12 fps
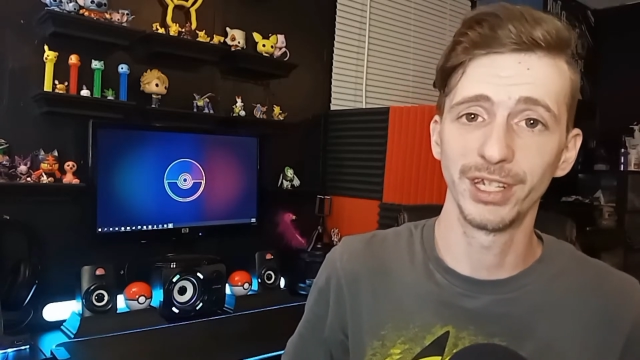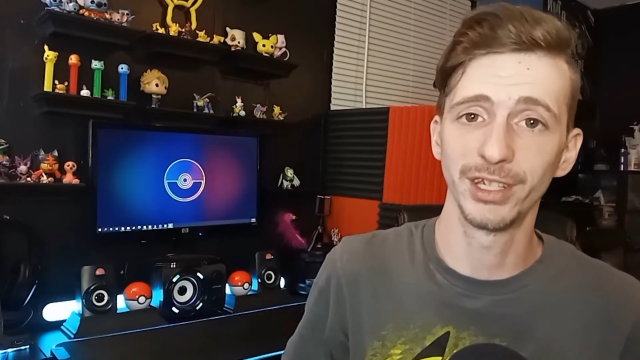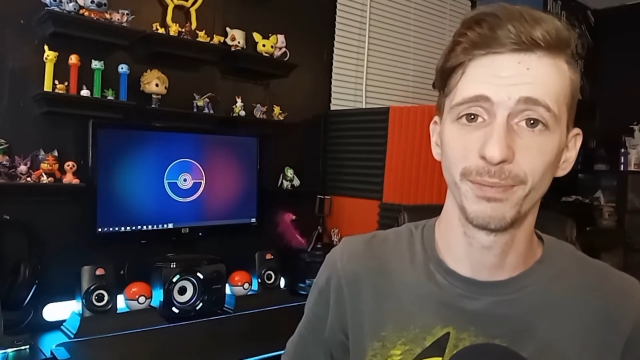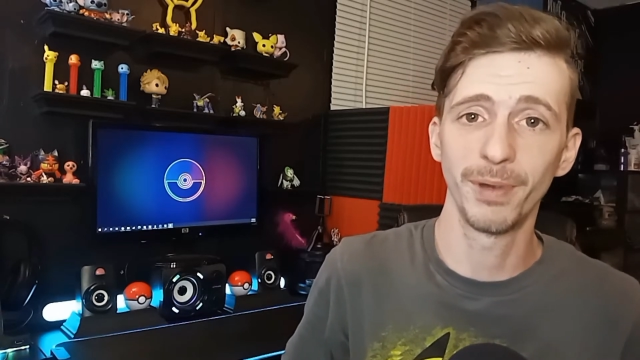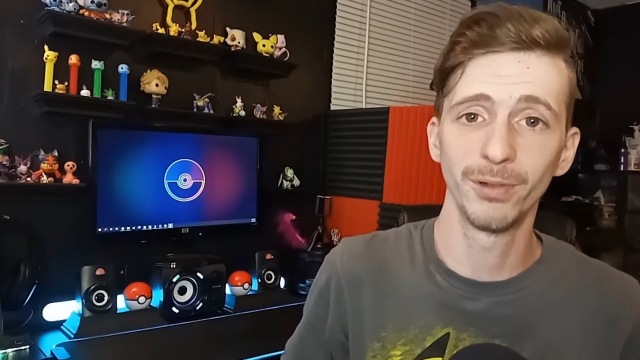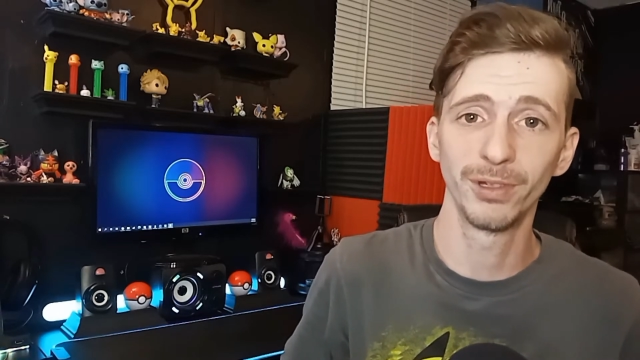as
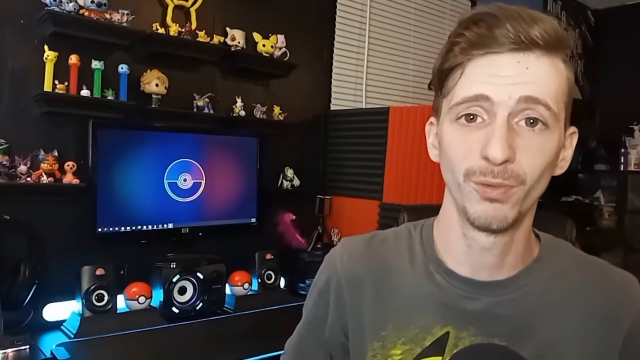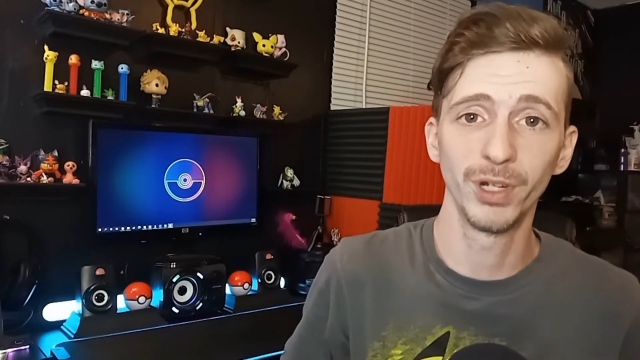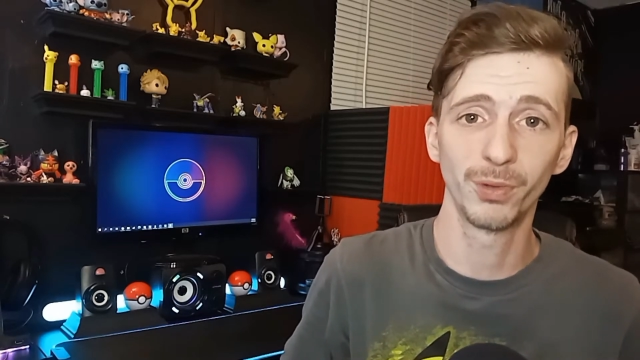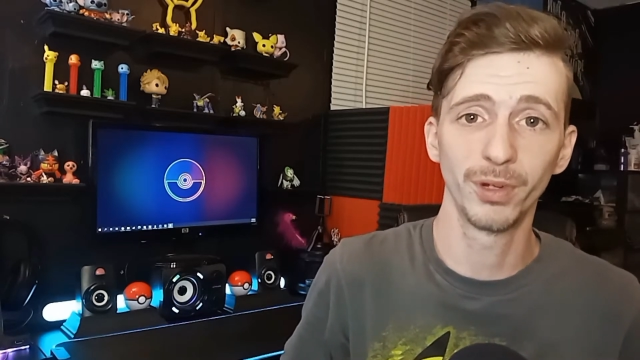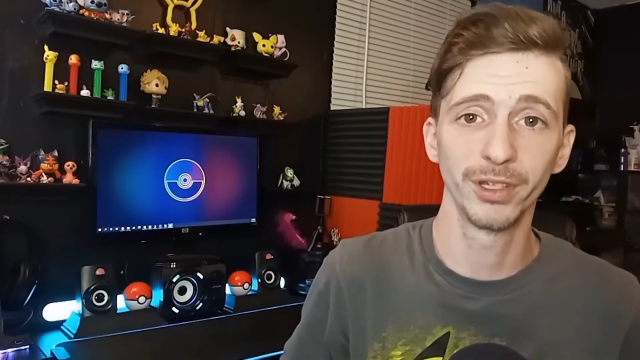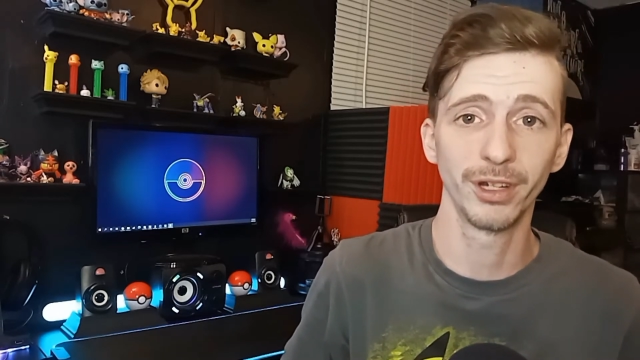opposed to which
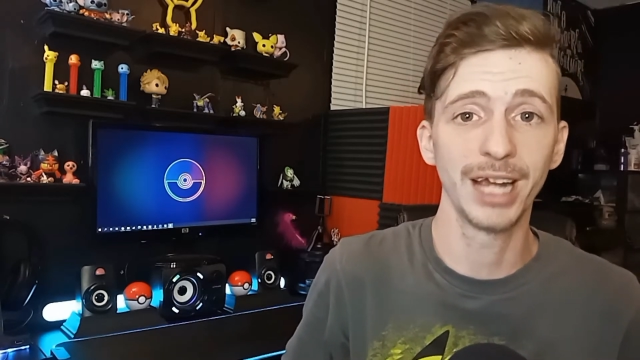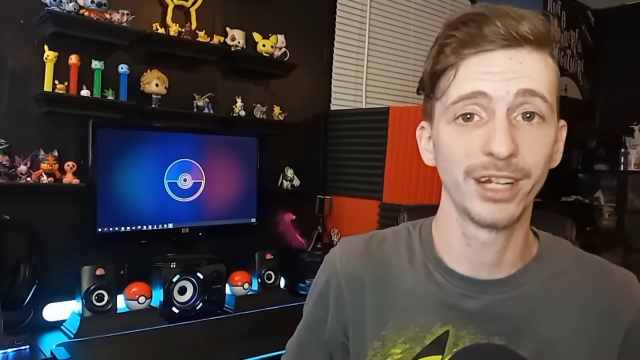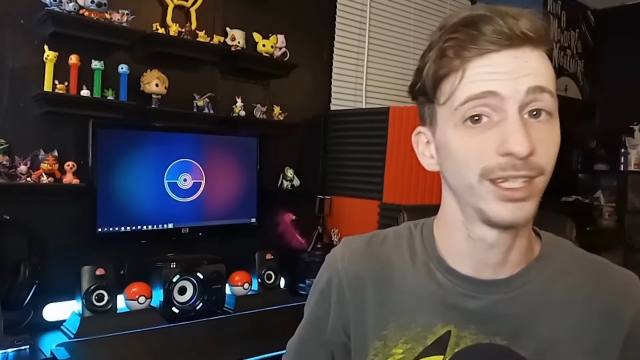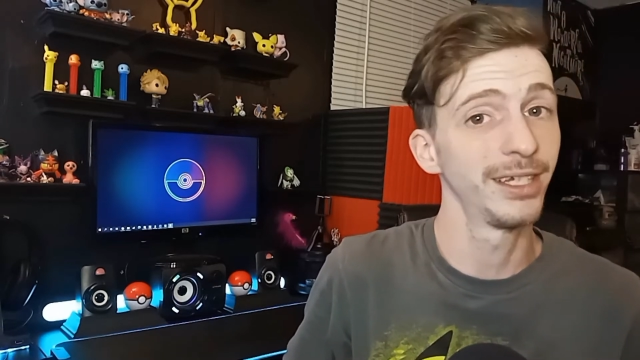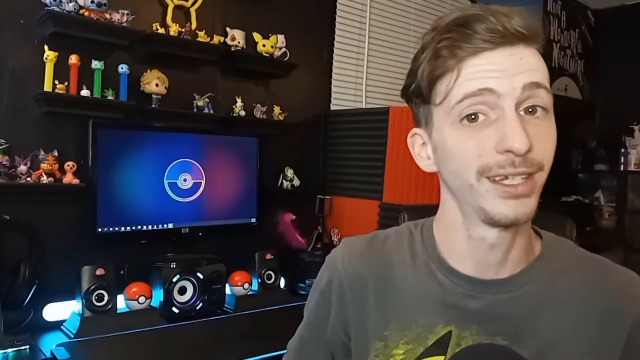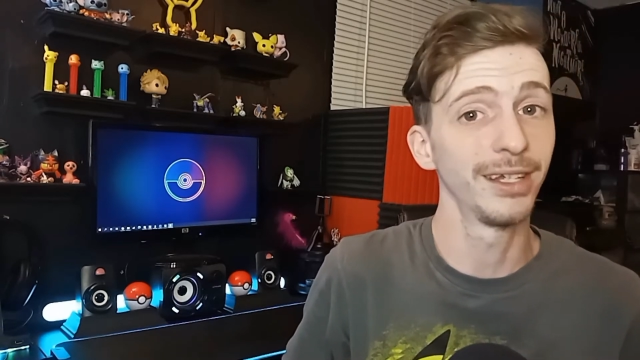ones are
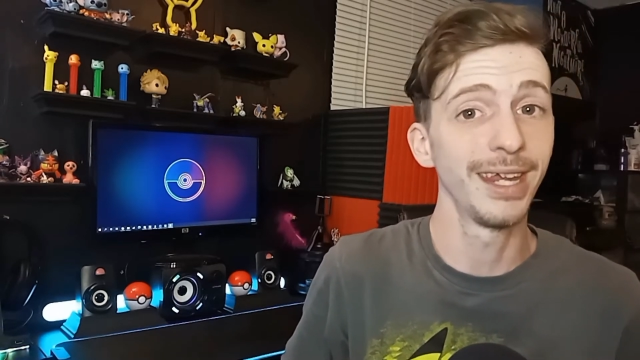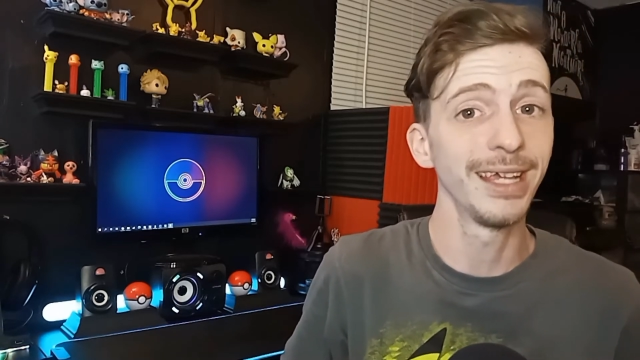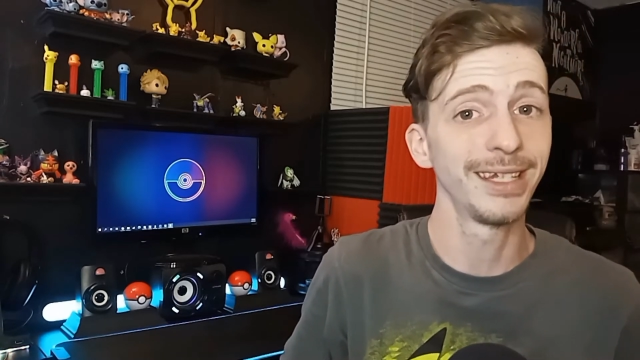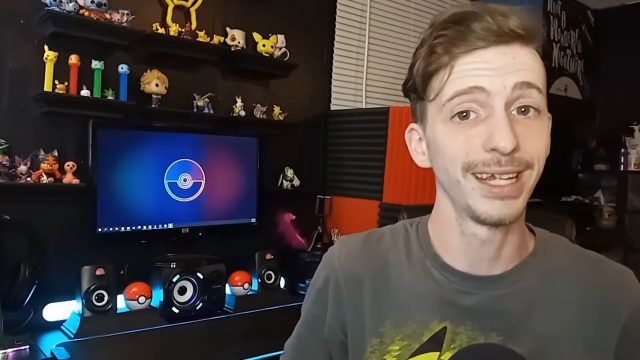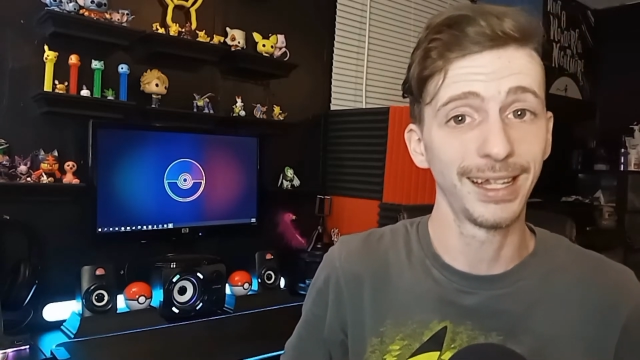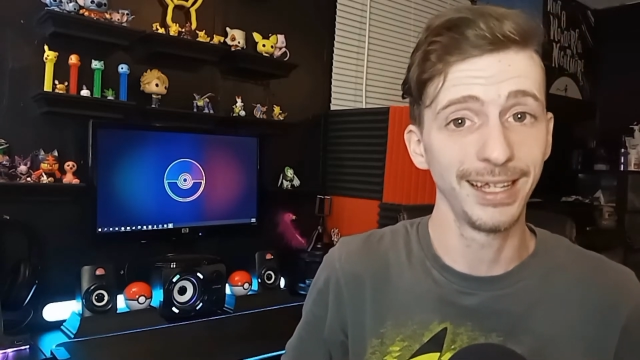actually
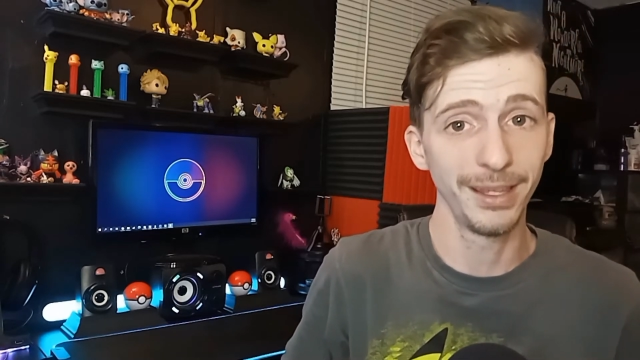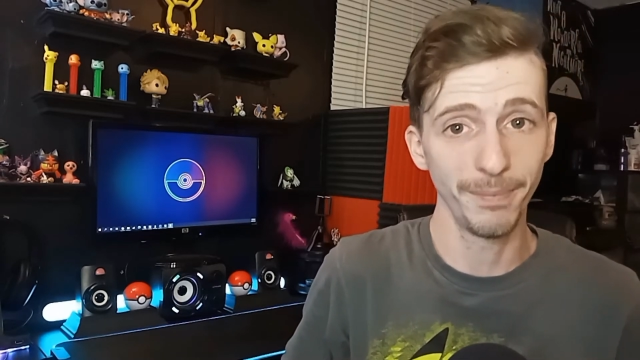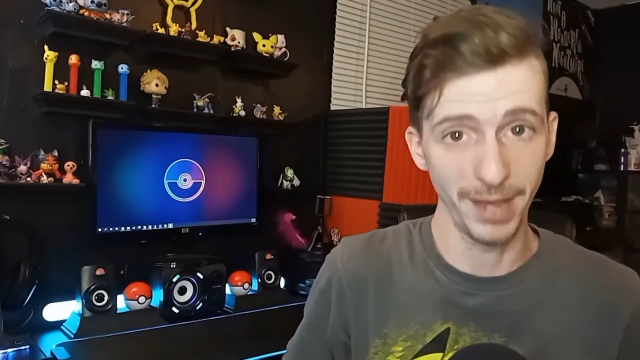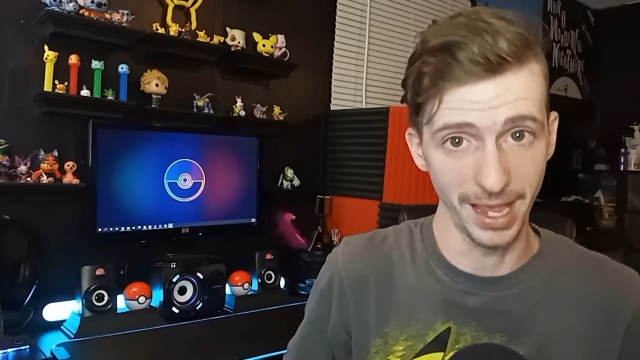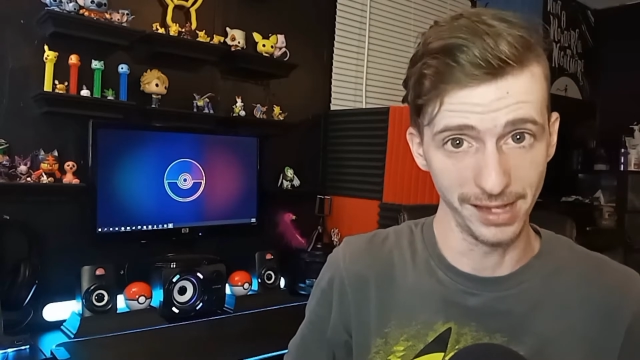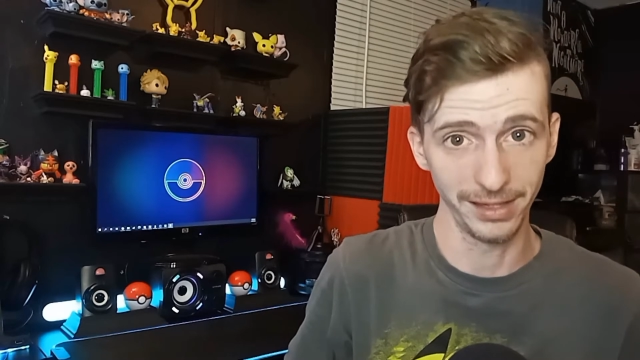statistically the
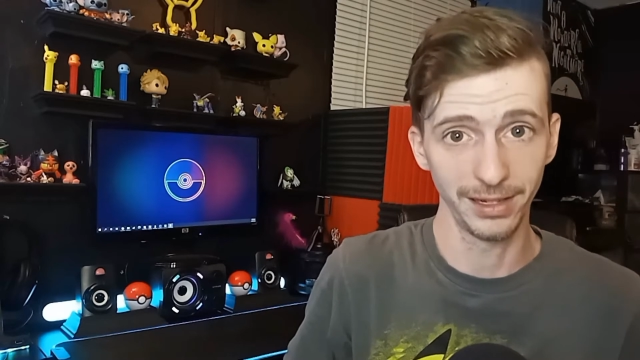best.